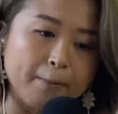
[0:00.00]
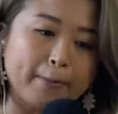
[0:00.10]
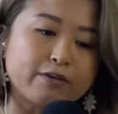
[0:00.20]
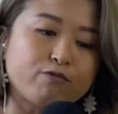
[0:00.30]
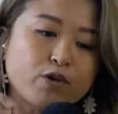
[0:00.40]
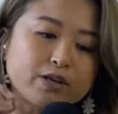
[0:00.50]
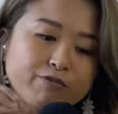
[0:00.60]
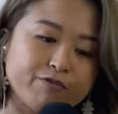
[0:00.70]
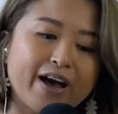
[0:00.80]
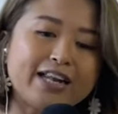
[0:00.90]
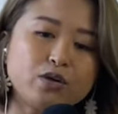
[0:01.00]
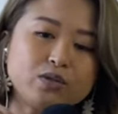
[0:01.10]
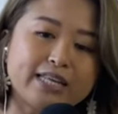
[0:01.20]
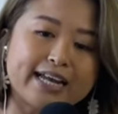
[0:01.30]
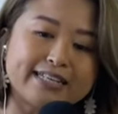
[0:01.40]
but for the
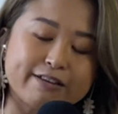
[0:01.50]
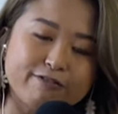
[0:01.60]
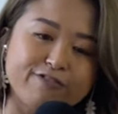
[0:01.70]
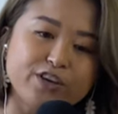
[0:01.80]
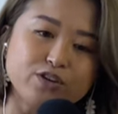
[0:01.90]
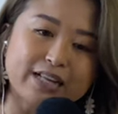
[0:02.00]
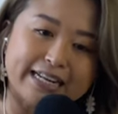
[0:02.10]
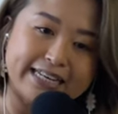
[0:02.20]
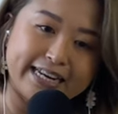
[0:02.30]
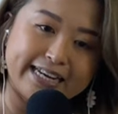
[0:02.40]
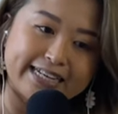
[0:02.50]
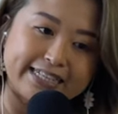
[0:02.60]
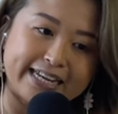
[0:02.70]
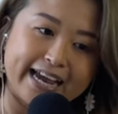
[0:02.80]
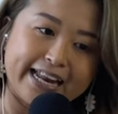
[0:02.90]
value that they feel that they
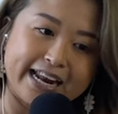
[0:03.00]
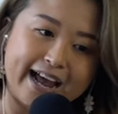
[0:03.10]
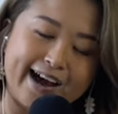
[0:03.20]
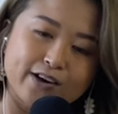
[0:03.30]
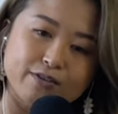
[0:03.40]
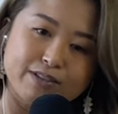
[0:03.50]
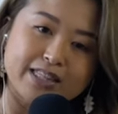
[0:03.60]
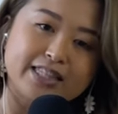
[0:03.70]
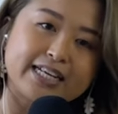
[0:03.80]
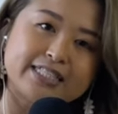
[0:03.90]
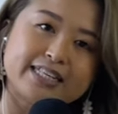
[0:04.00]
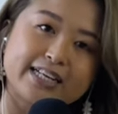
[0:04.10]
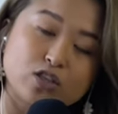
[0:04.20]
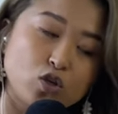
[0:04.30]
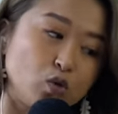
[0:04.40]
can get out of the things
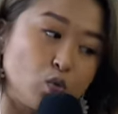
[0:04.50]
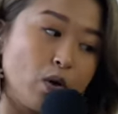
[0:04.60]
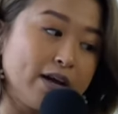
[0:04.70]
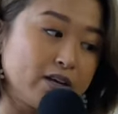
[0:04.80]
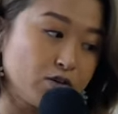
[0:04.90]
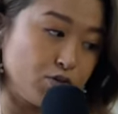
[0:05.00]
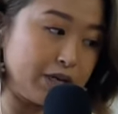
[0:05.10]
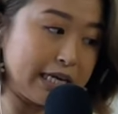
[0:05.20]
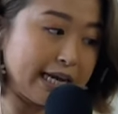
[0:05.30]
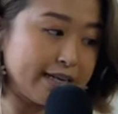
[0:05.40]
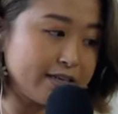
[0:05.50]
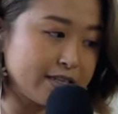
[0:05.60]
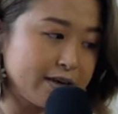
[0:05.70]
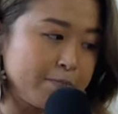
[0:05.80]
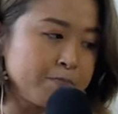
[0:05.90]
that you create.